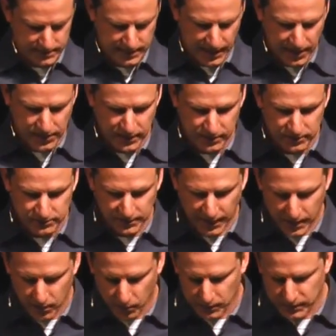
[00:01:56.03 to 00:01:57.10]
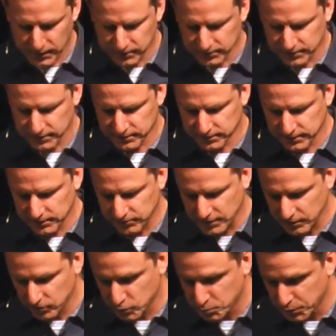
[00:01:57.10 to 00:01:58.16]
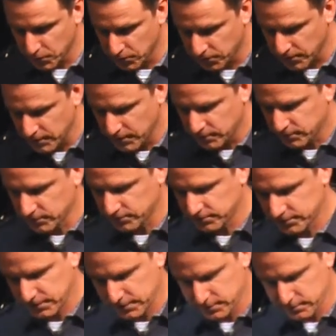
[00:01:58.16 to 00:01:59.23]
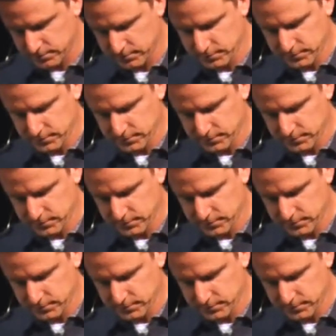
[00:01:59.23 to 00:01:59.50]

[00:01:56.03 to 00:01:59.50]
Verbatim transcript: And then desire, when it is conceived, gives birth to sin.